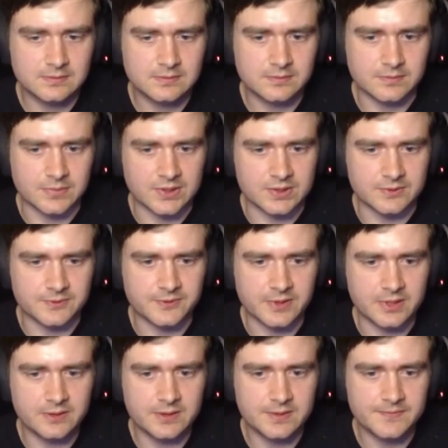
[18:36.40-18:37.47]
Beast of
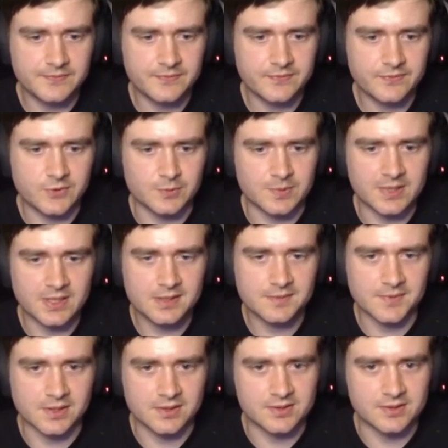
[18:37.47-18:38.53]
Fire. Too bad, not
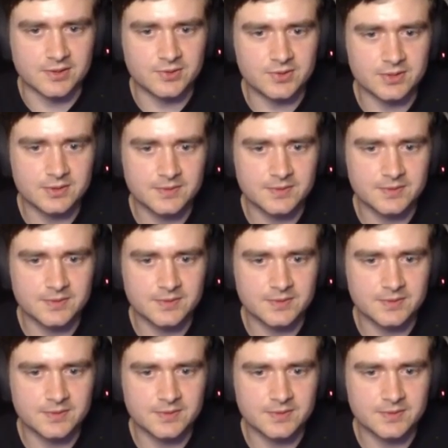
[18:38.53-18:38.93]
a Seducer.